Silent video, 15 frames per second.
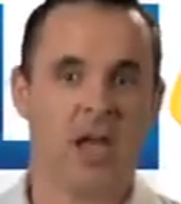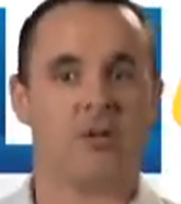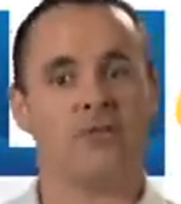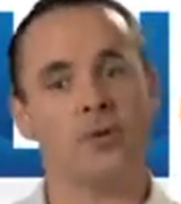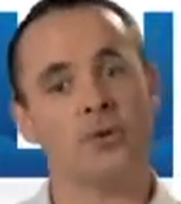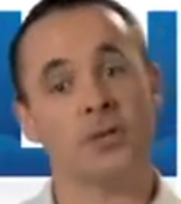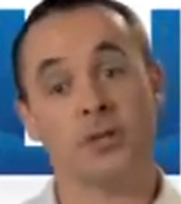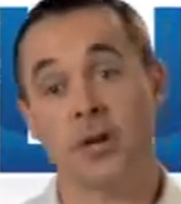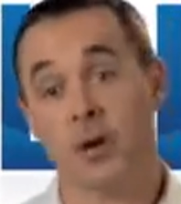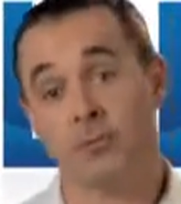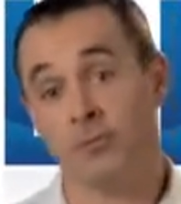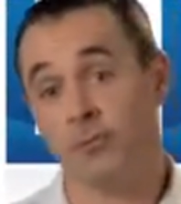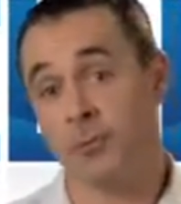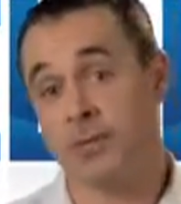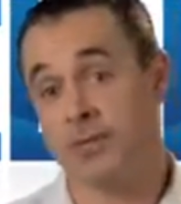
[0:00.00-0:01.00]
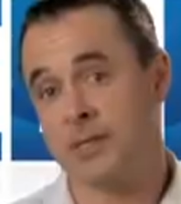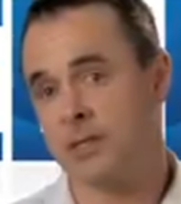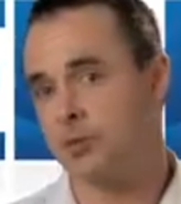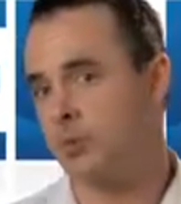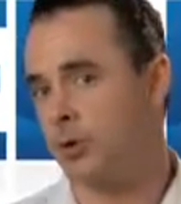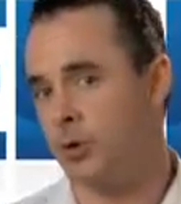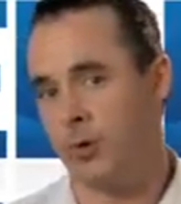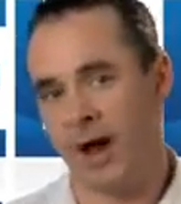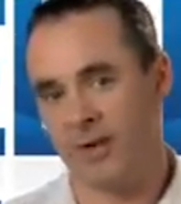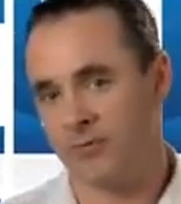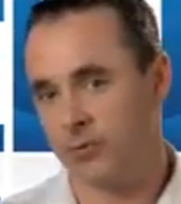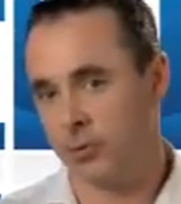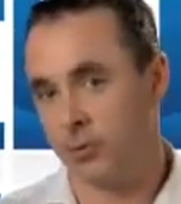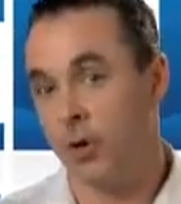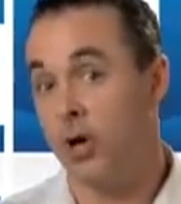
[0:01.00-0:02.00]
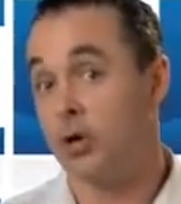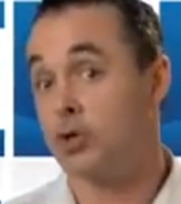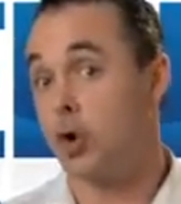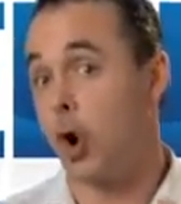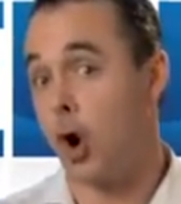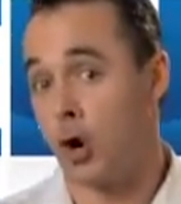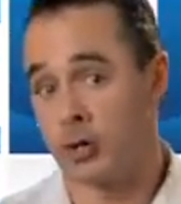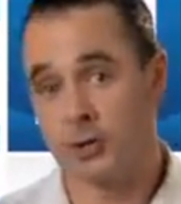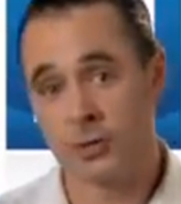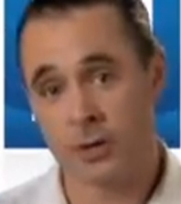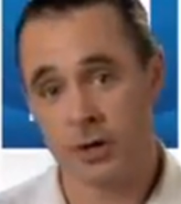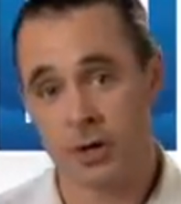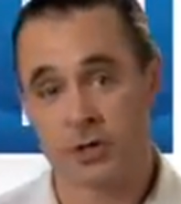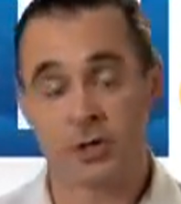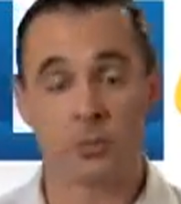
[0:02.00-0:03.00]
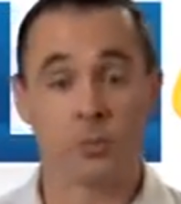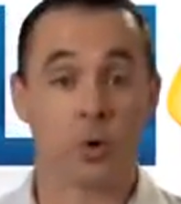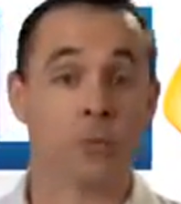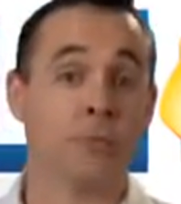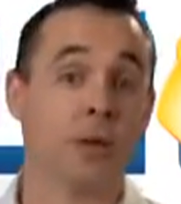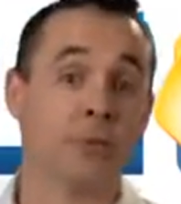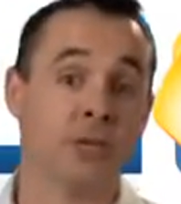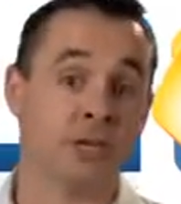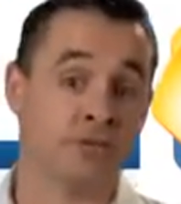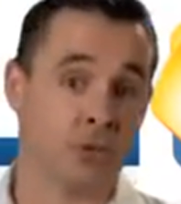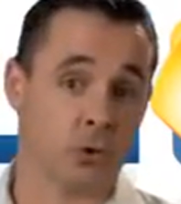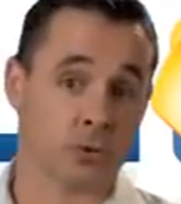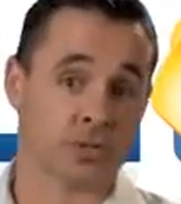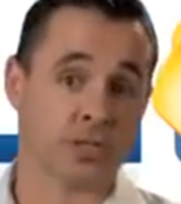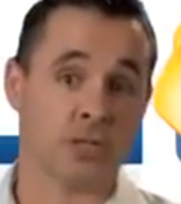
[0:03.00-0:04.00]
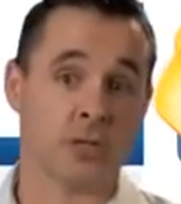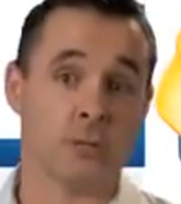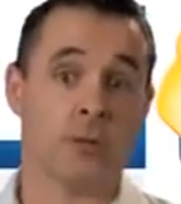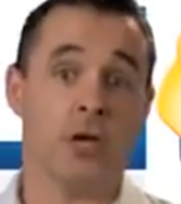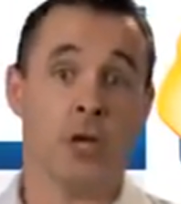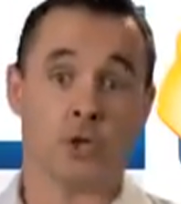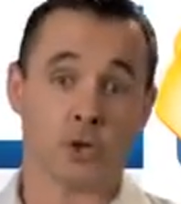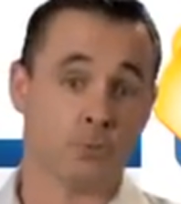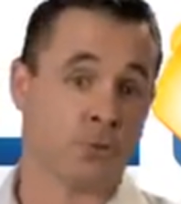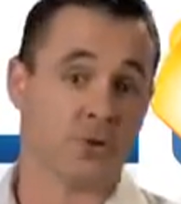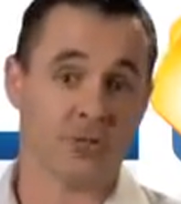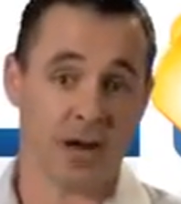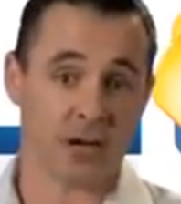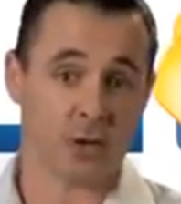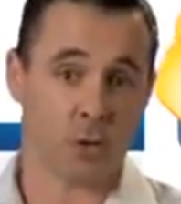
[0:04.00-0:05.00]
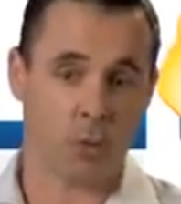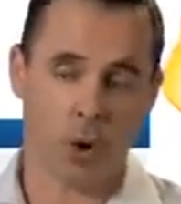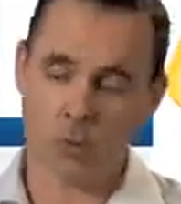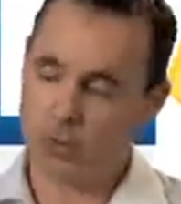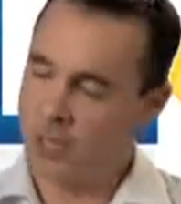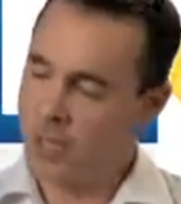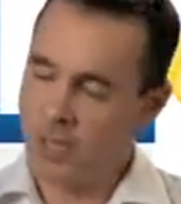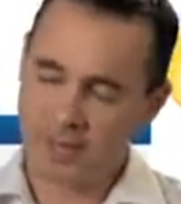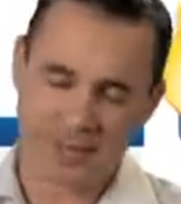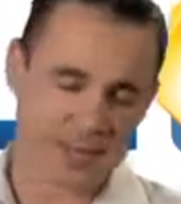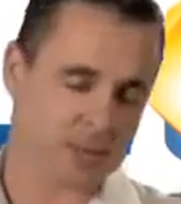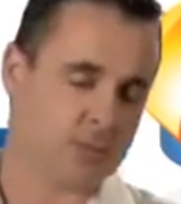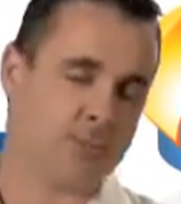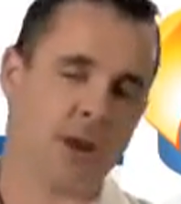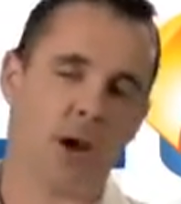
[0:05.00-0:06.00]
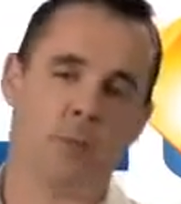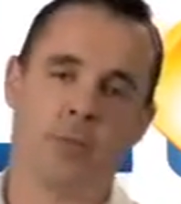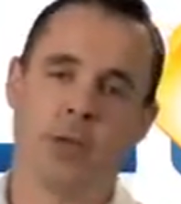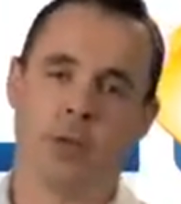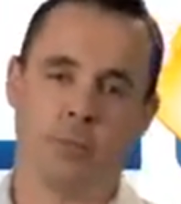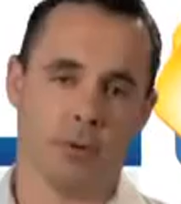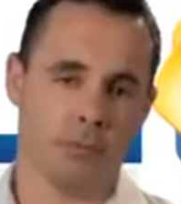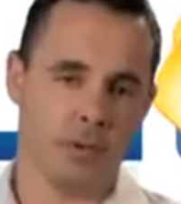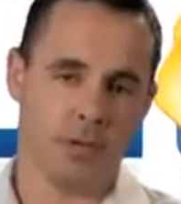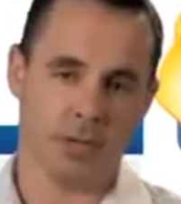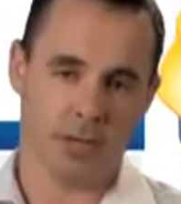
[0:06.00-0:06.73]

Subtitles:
If you're the type of business where you have to talk to the customer or maybe even go see them to provide a quote, get the bare minimum.